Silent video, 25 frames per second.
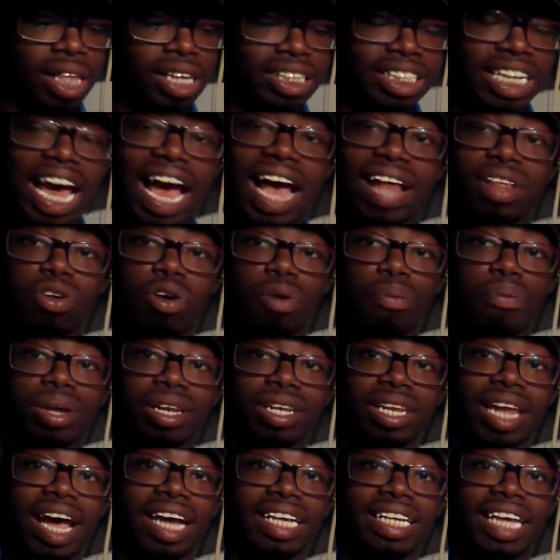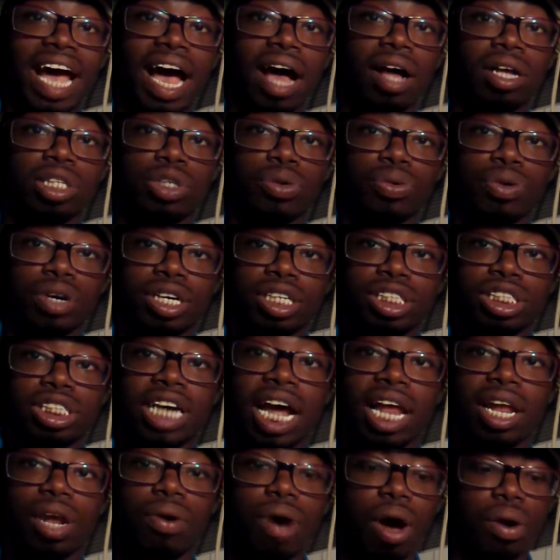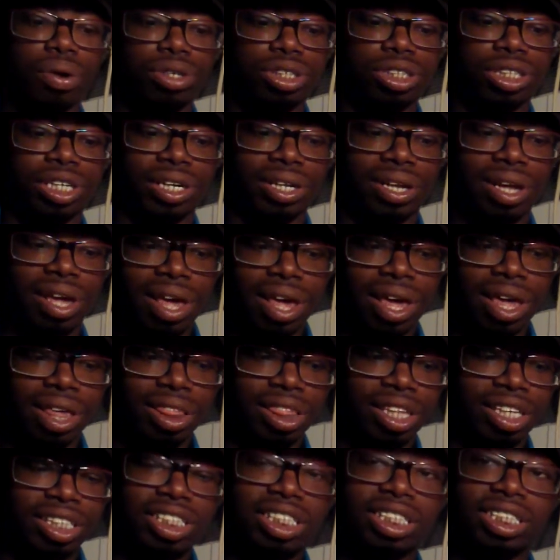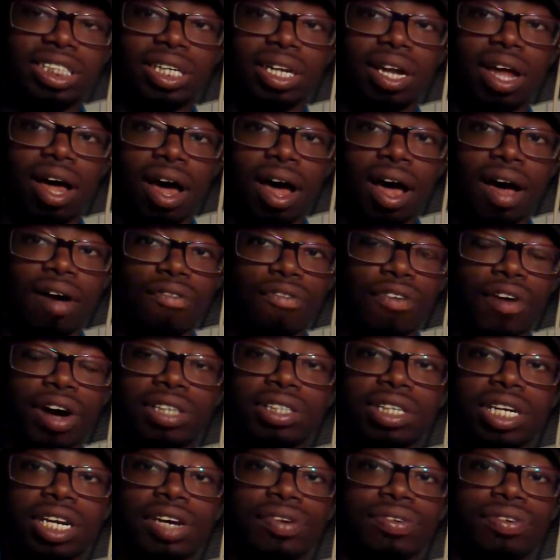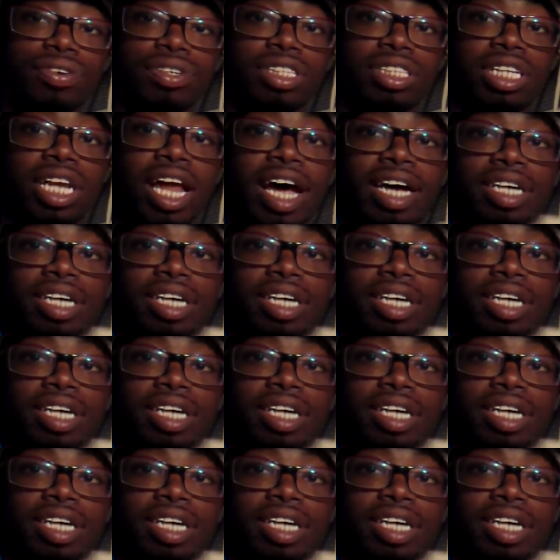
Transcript: this had to have been laid down during a shallow ocean. This is uh, fossiliferous